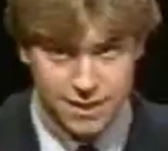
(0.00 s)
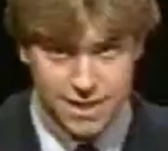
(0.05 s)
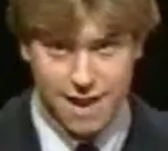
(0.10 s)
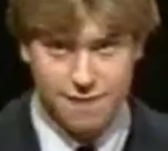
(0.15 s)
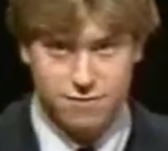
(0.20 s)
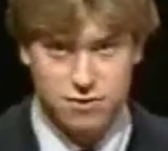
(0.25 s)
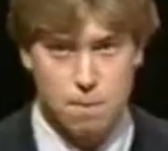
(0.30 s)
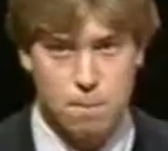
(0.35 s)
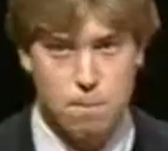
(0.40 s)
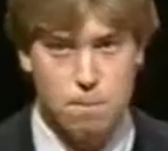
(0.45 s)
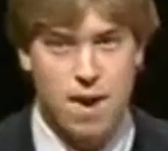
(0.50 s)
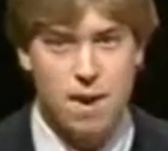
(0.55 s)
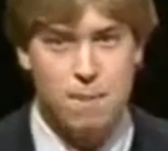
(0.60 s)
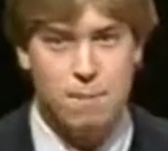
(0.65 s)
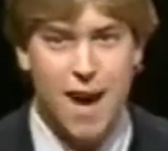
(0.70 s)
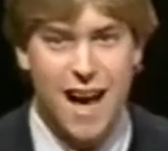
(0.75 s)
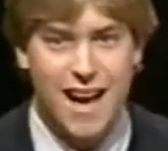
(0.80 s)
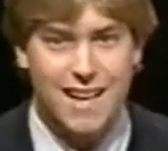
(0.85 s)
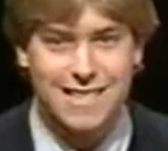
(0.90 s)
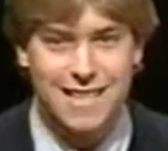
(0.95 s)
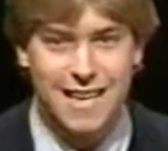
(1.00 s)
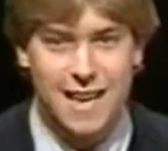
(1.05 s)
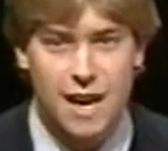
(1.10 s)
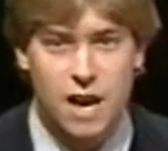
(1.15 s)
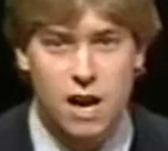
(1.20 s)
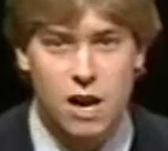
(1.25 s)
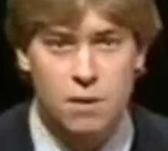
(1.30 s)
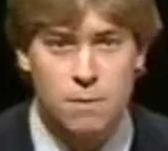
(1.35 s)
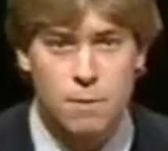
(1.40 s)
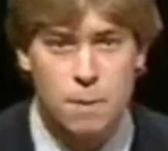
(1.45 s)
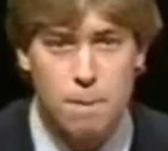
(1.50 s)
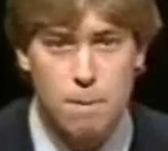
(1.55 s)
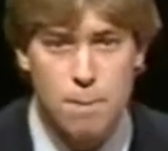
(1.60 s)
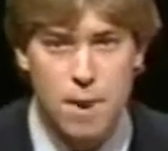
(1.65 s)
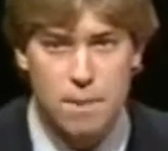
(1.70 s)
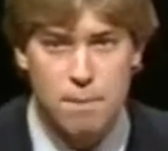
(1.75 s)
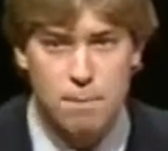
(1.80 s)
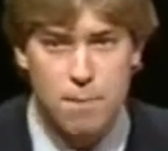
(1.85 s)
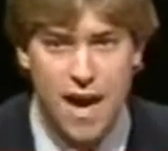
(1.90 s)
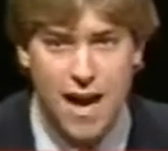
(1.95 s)
have some big bucks here,
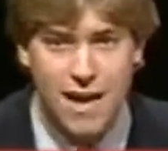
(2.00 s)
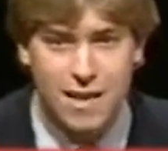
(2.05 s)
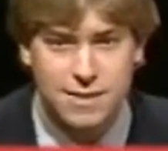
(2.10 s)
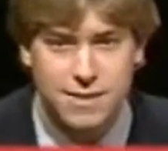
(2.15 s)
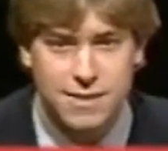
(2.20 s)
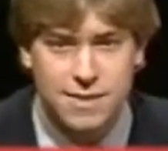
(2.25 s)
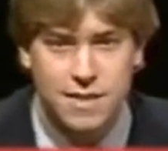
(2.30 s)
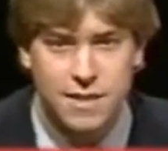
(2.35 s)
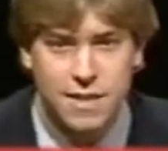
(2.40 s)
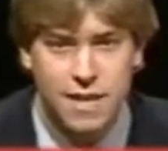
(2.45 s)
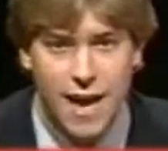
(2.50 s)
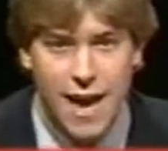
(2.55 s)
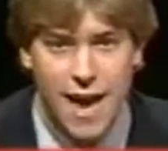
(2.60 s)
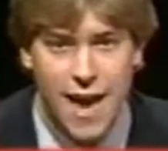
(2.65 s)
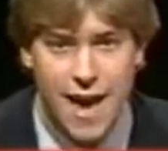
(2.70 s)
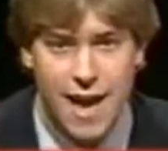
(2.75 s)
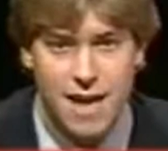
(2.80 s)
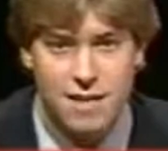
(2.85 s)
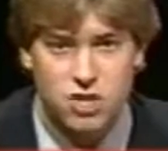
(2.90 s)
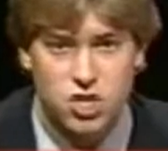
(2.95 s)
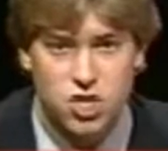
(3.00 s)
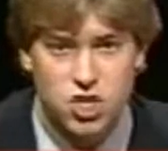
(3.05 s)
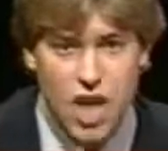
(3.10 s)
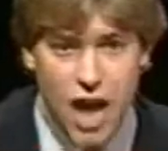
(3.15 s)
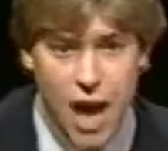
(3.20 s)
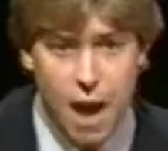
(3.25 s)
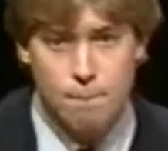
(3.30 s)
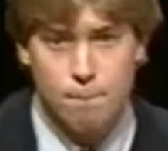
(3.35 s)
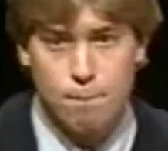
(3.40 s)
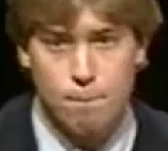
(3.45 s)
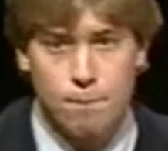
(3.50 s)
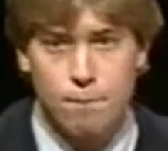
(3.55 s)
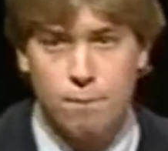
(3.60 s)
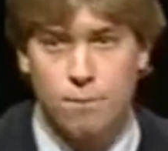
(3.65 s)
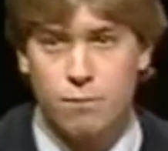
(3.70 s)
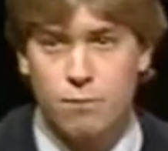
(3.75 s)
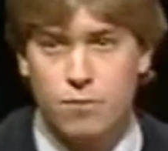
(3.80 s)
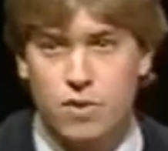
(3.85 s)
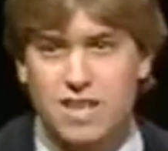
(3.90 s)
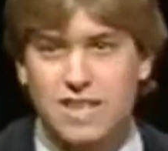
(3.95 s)
big bucks, and stop.
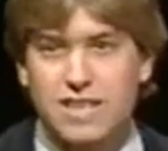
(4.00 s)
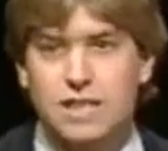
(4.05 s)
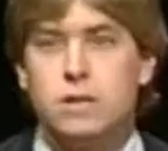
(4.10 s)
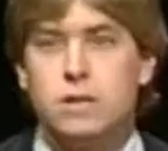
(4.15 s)
Stop.